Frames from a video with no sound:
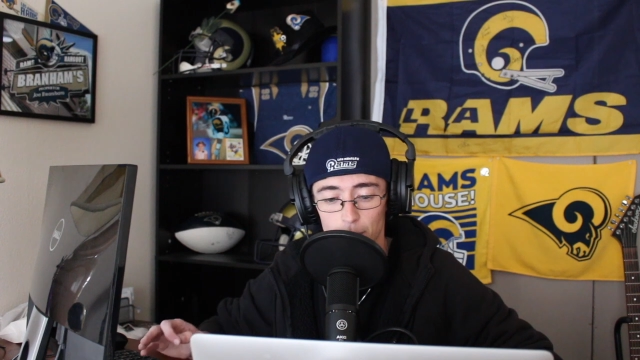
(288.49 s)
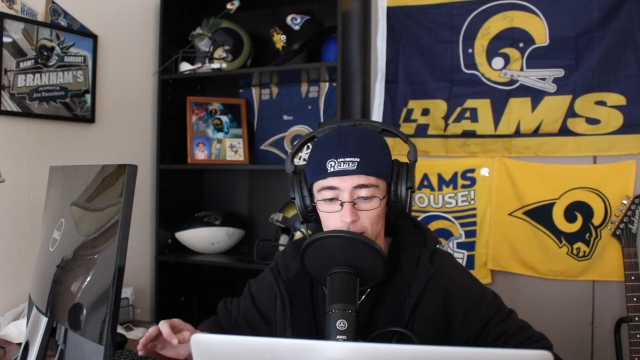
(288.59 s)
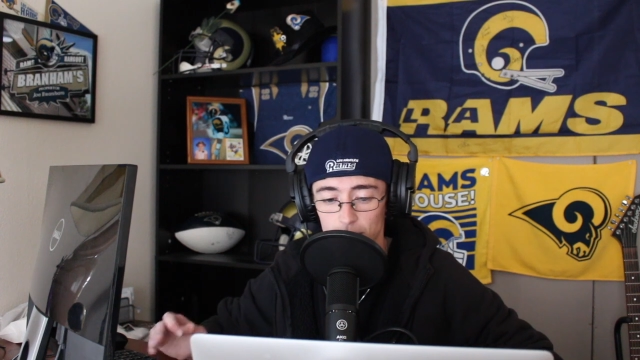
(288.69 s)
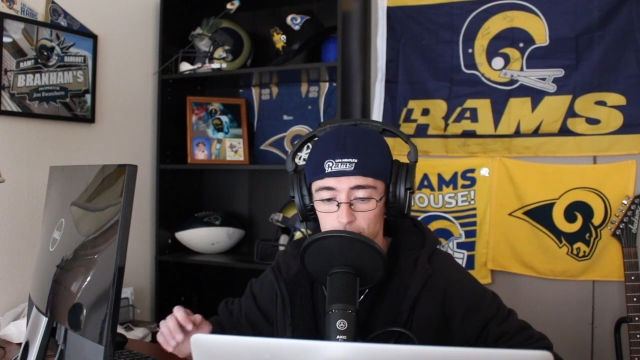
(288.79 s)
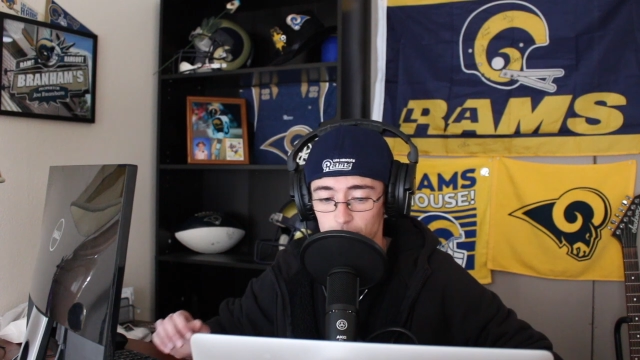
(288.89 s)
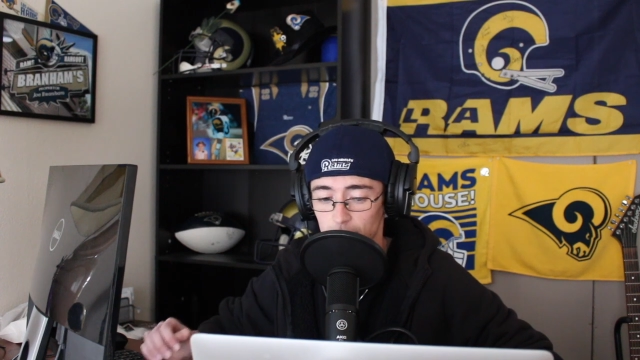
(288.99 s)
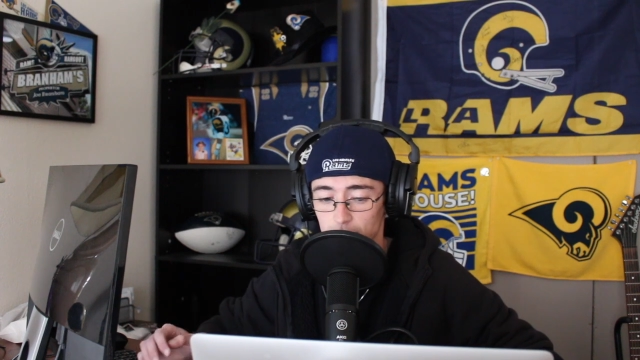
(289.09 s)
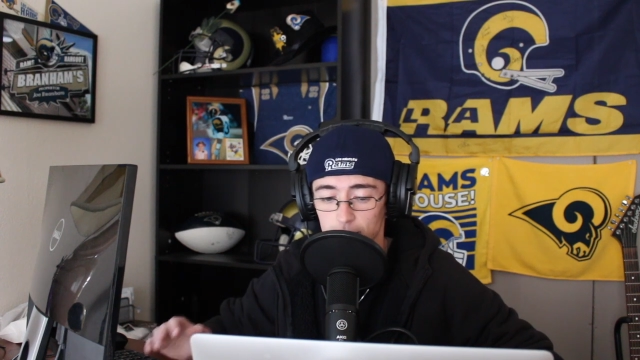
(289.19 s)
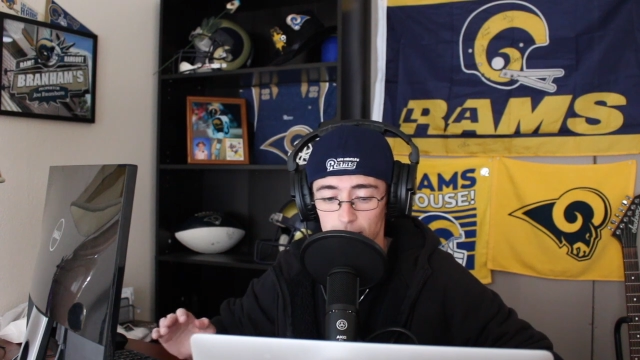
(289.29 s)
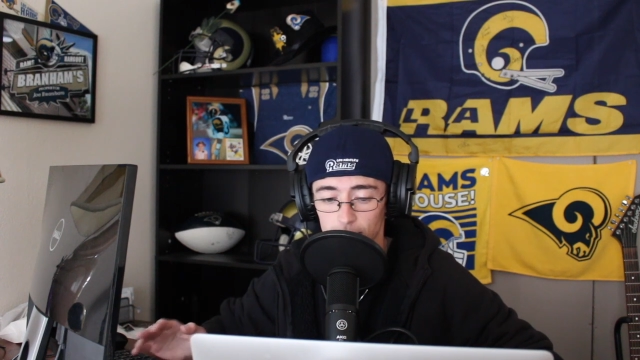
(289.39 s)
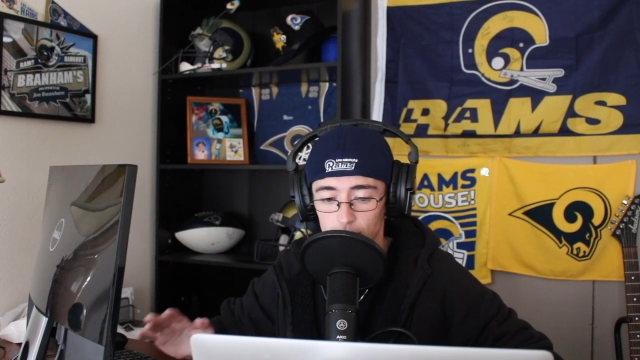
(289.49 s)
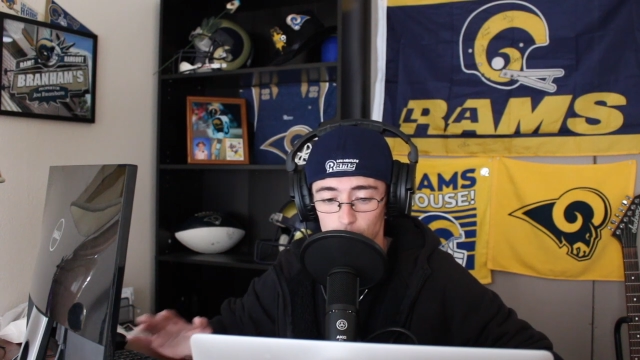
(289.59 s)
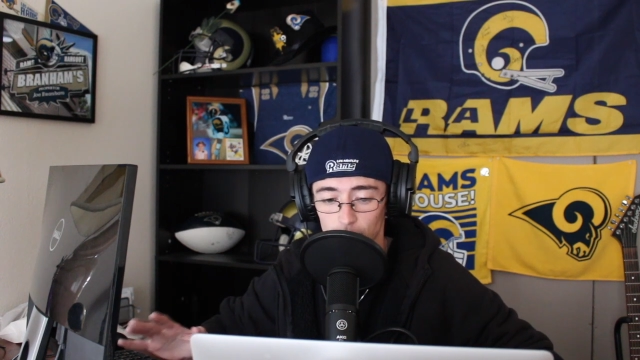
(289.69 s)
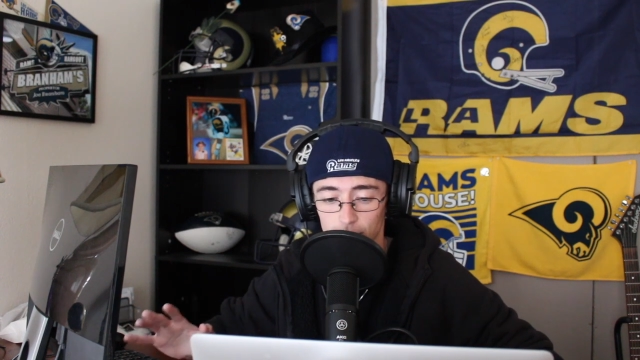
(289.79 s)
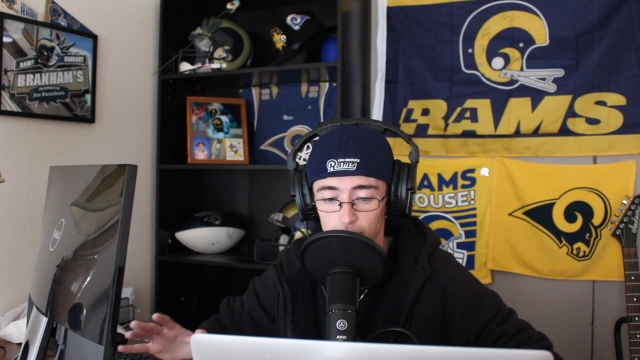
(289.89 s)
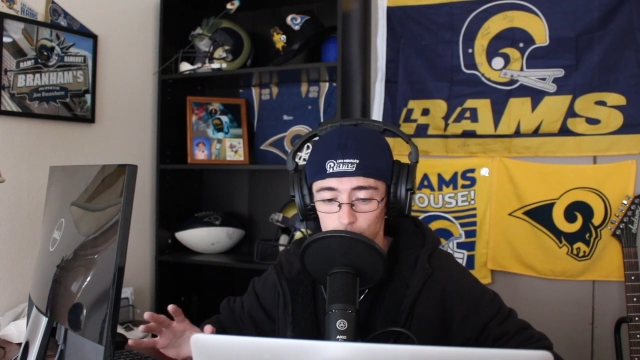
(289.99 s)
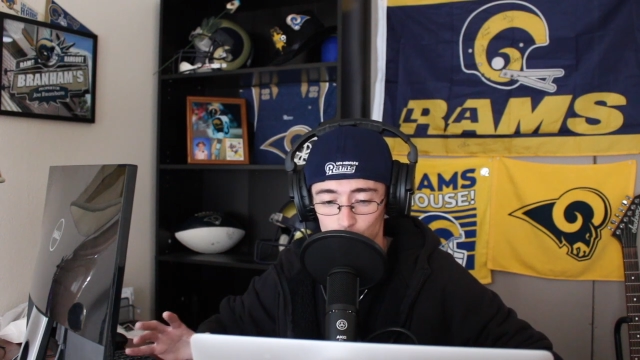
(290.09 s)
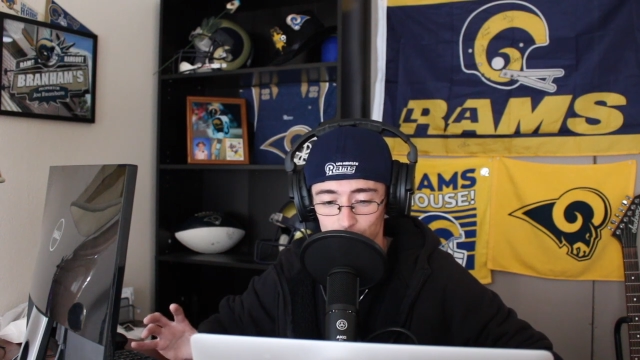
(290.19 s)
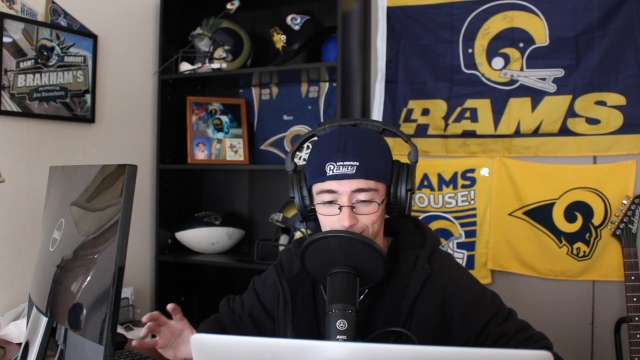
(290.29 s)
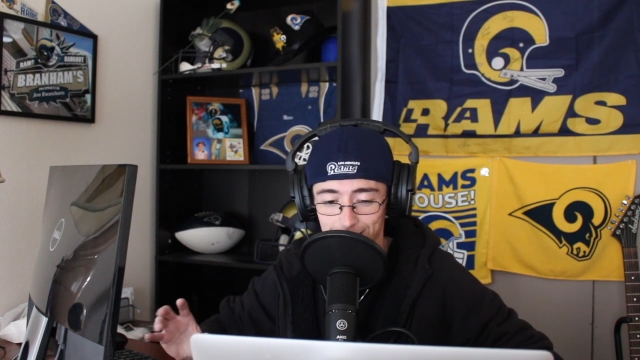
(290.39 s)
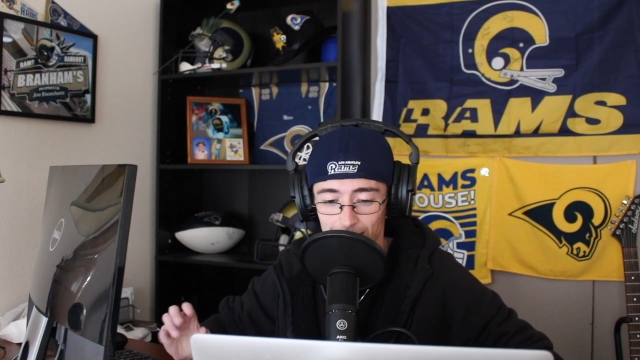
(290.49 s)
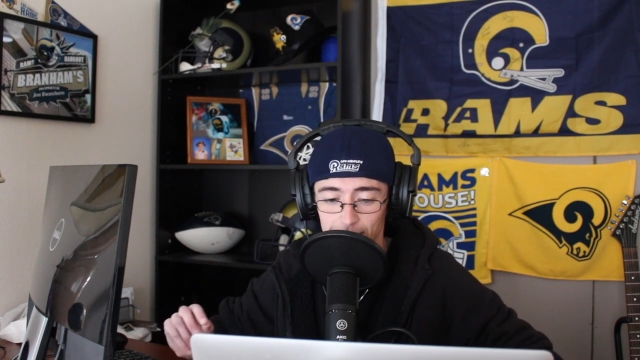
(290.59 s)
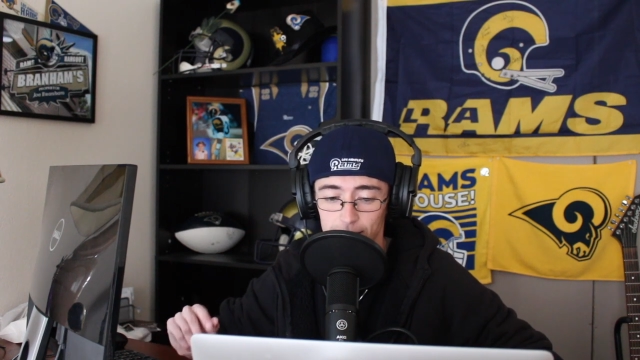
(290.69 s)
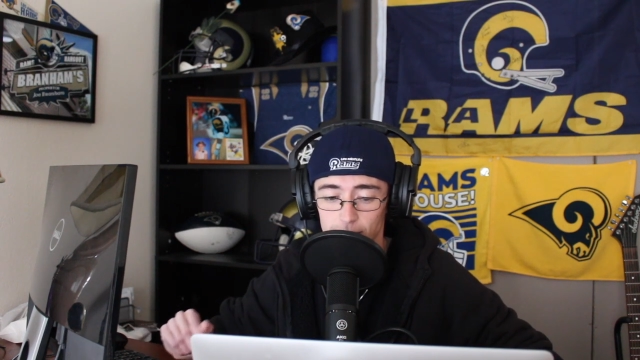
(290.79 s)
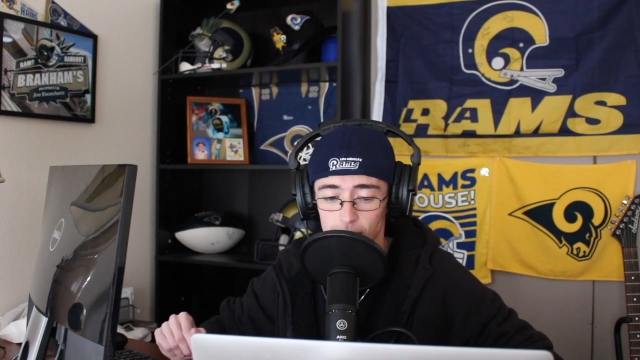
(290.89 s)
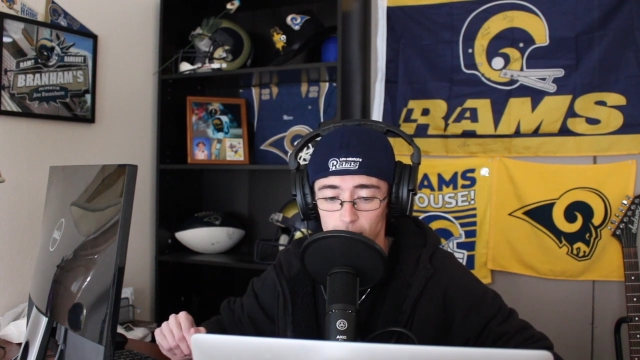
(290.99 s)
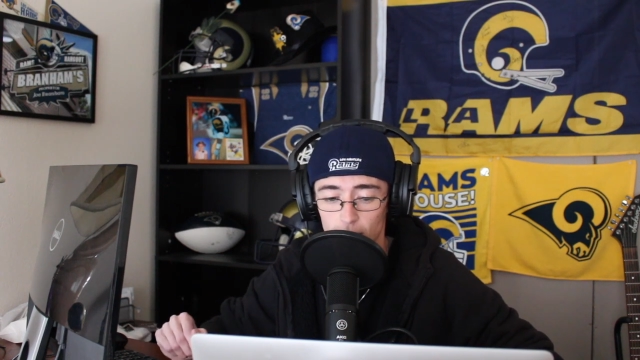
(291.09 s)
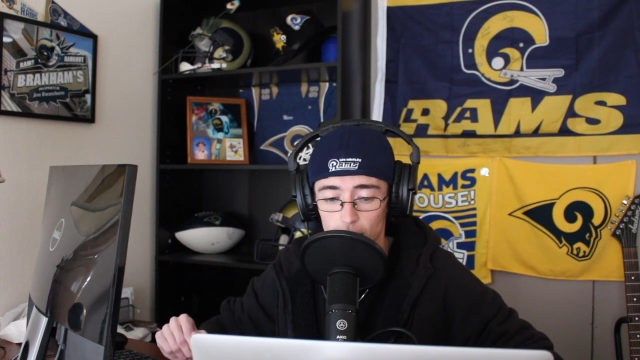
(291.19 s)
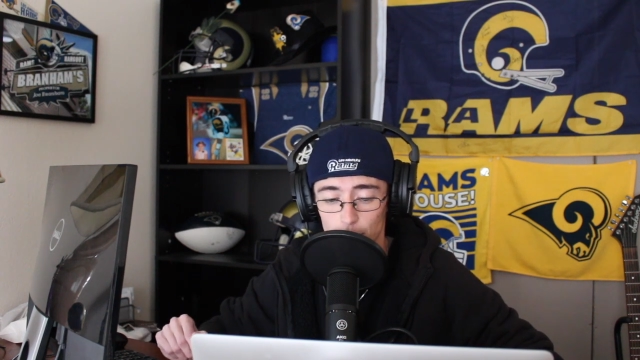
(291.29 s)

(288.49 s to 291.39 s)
Packers defense is 8. They're really, really tight in there.